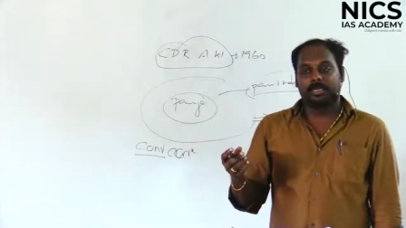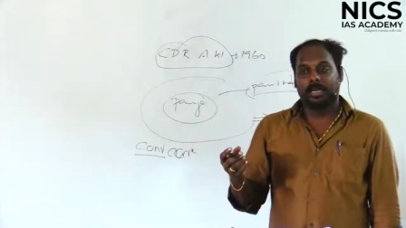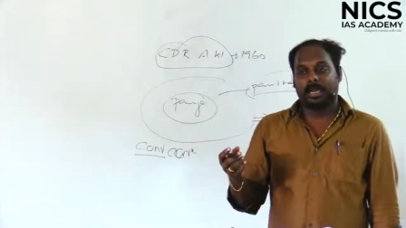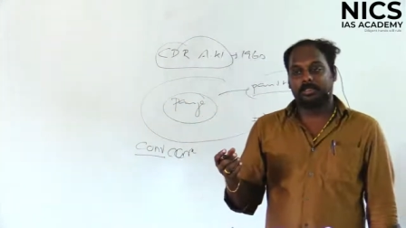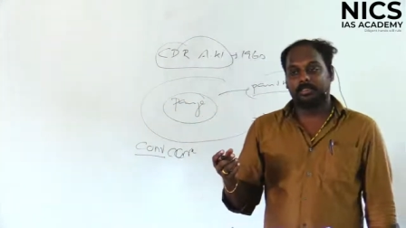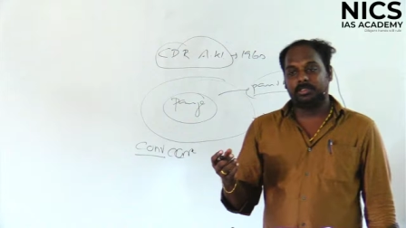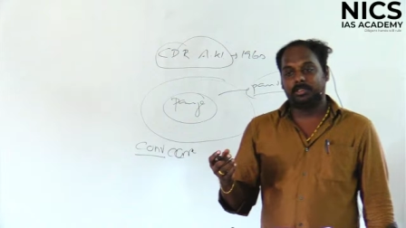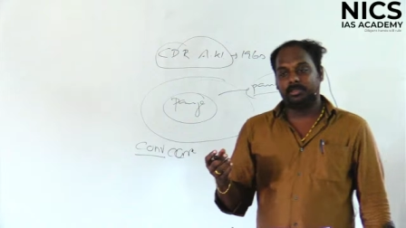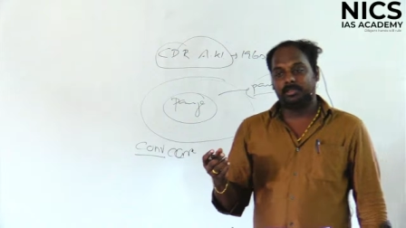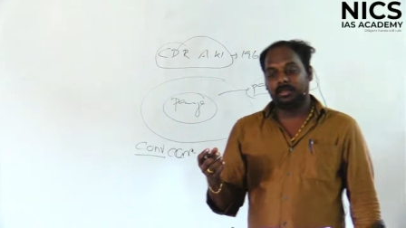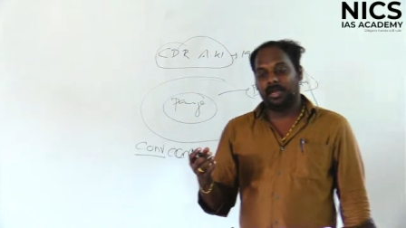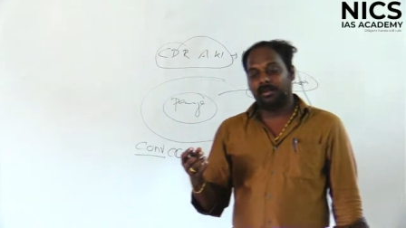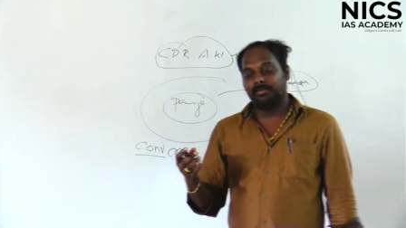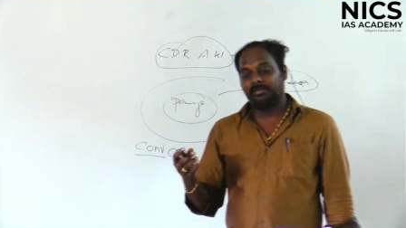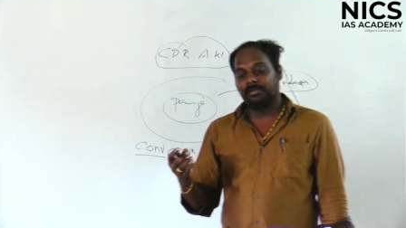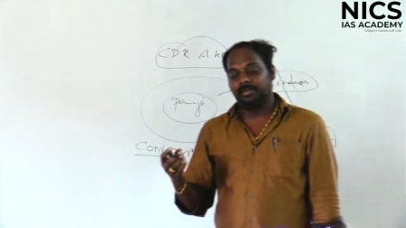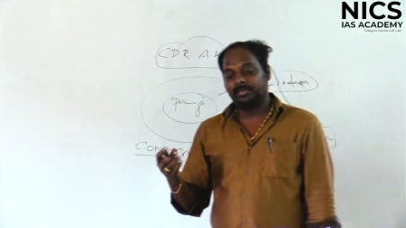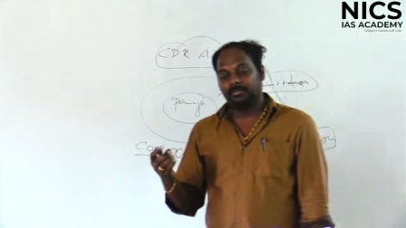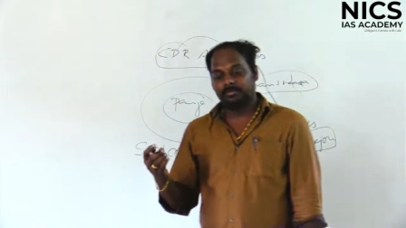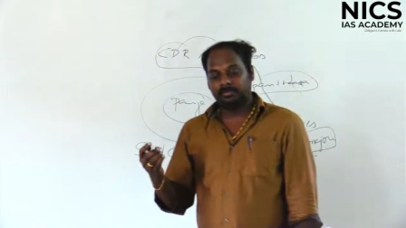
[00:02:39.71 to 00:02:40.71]
and then you
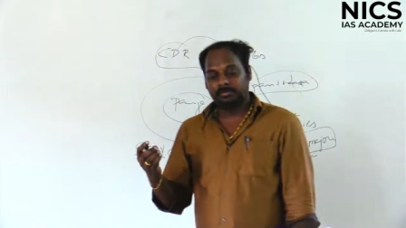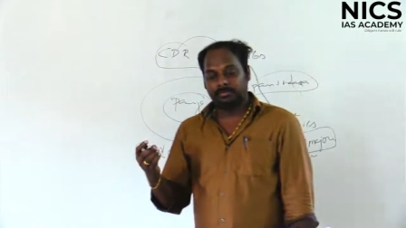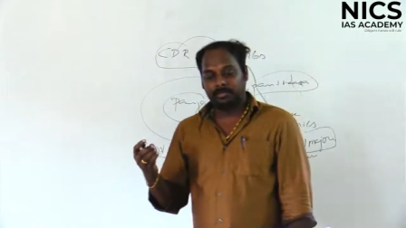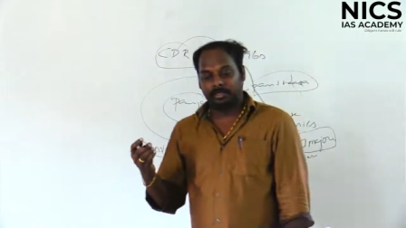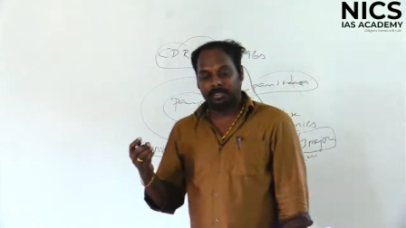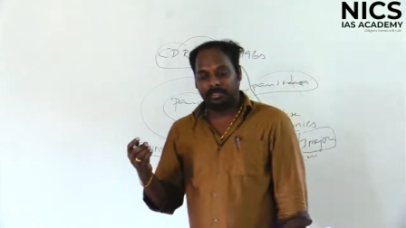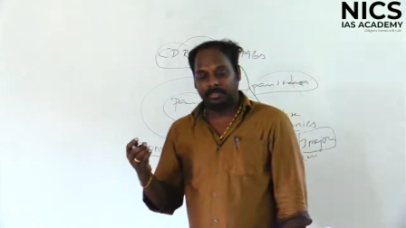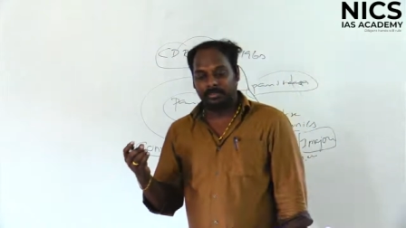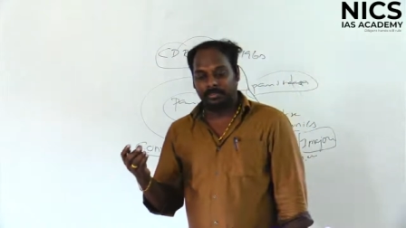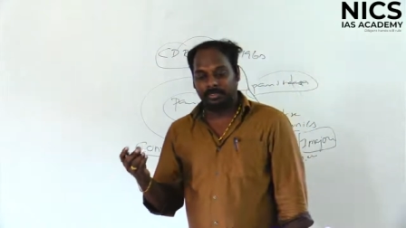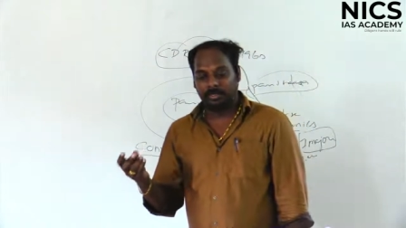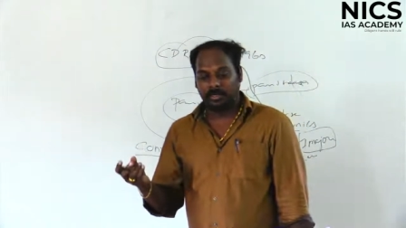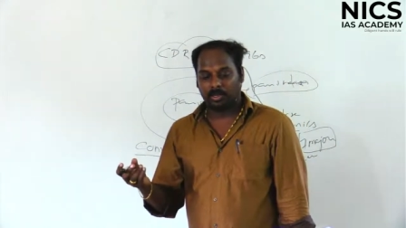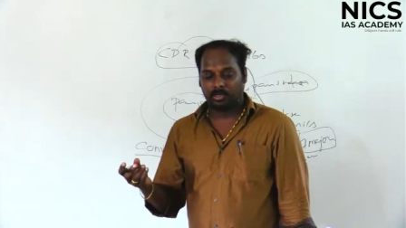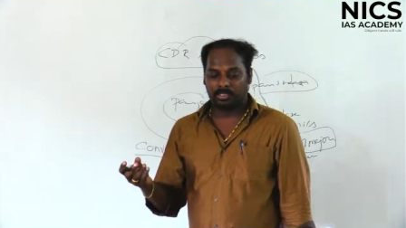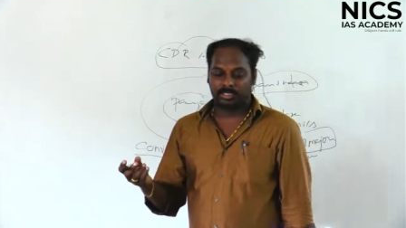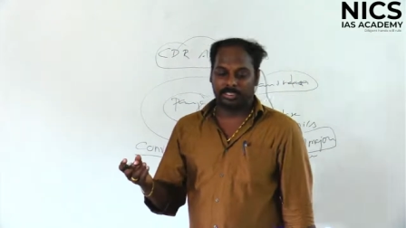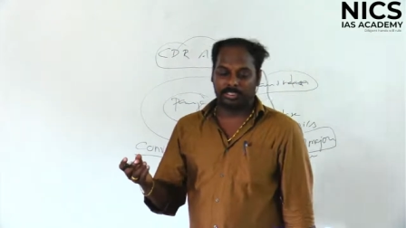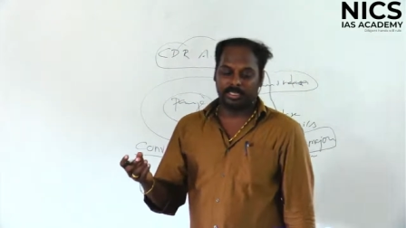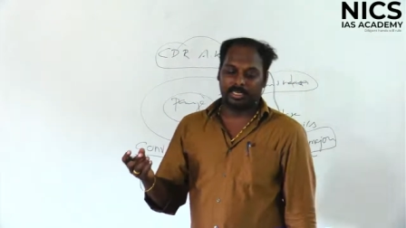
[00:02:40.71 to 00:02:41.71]
having India,
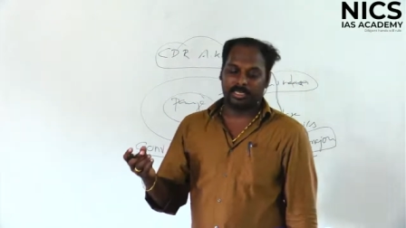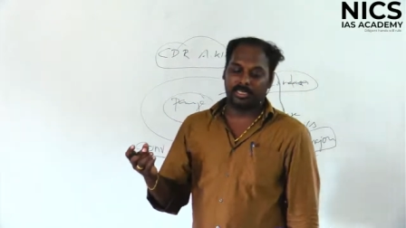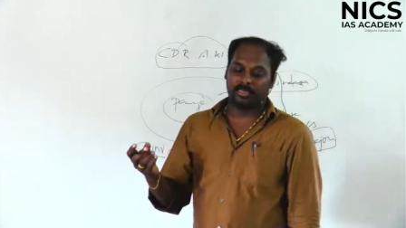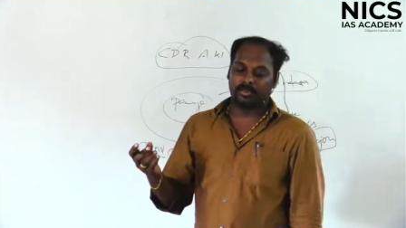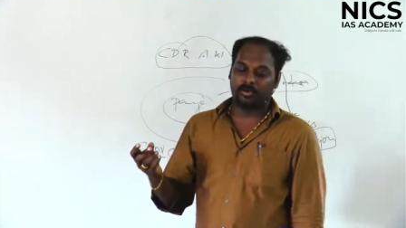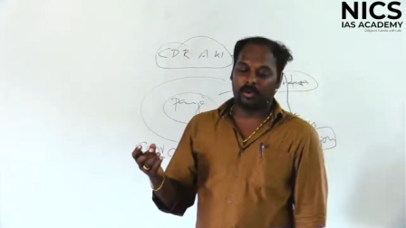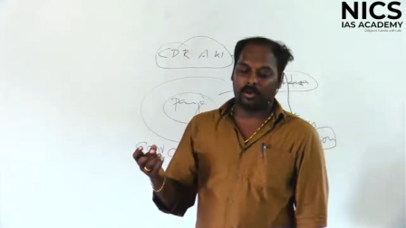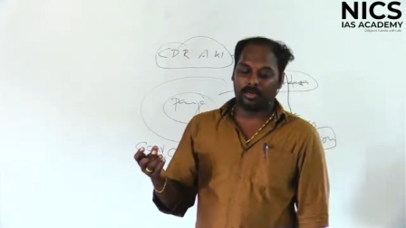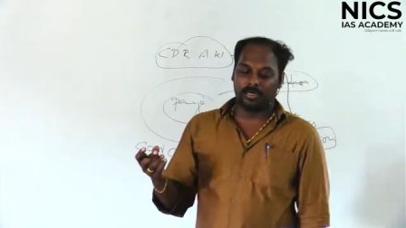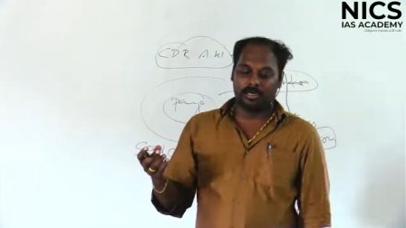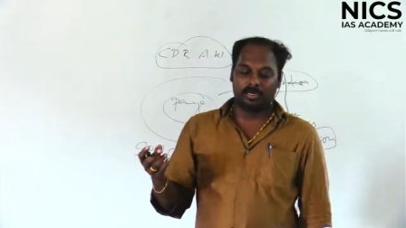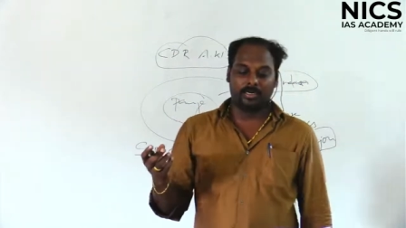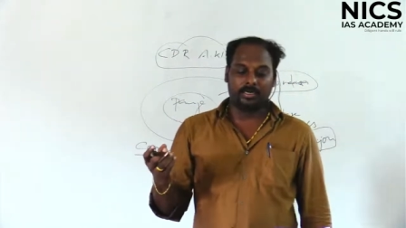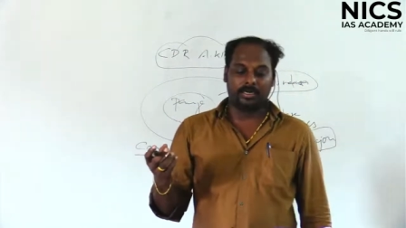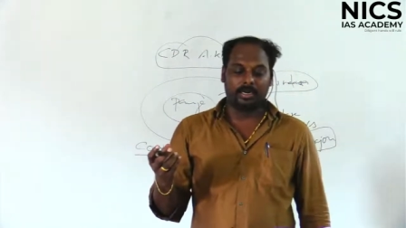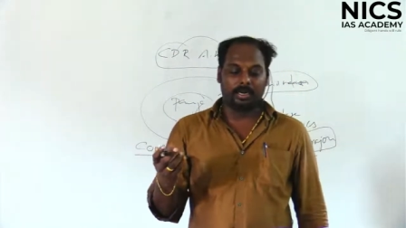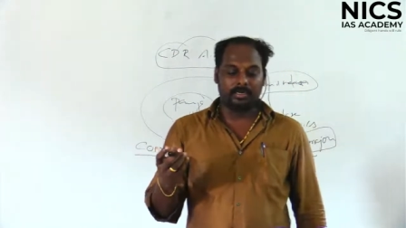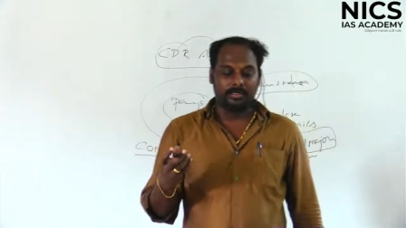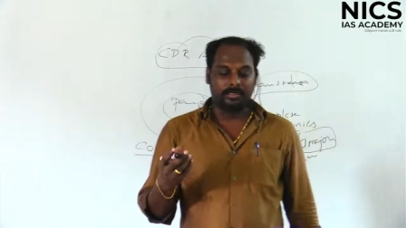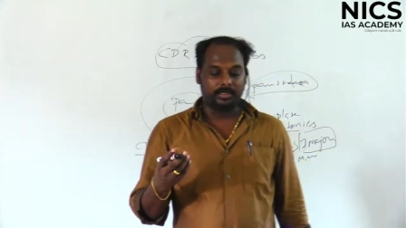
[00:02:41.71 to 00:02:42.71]
Australian continent,
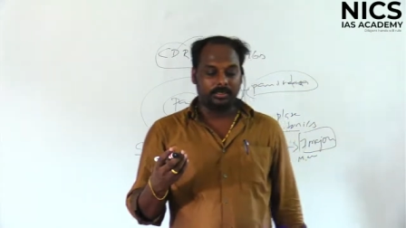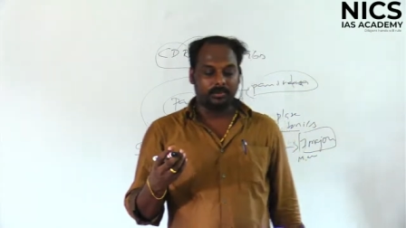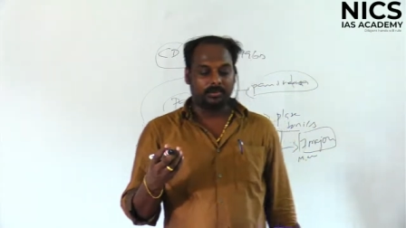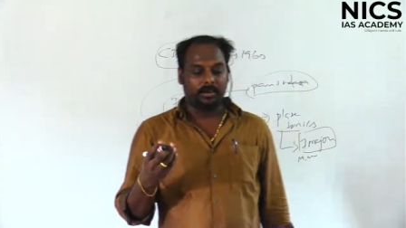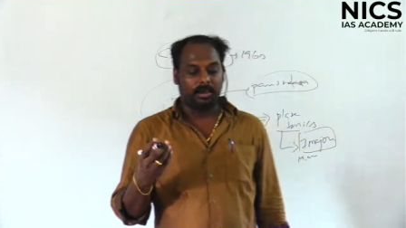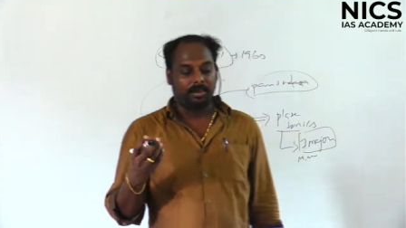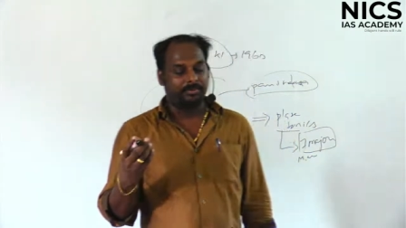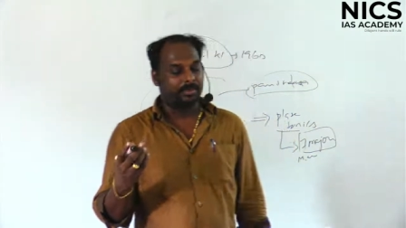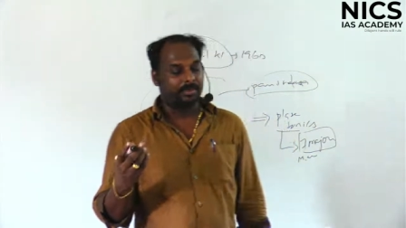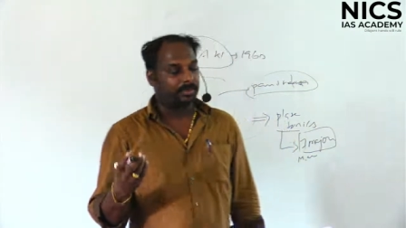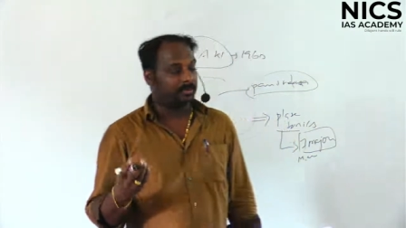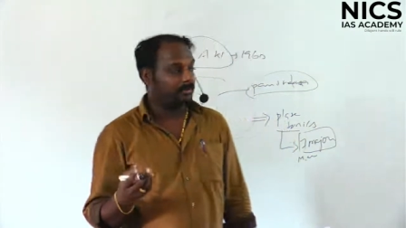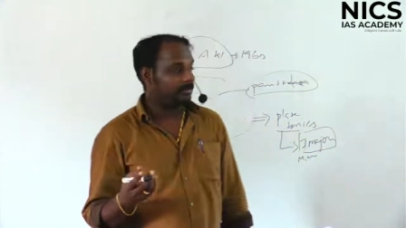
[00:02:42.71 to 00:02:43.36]
and then you having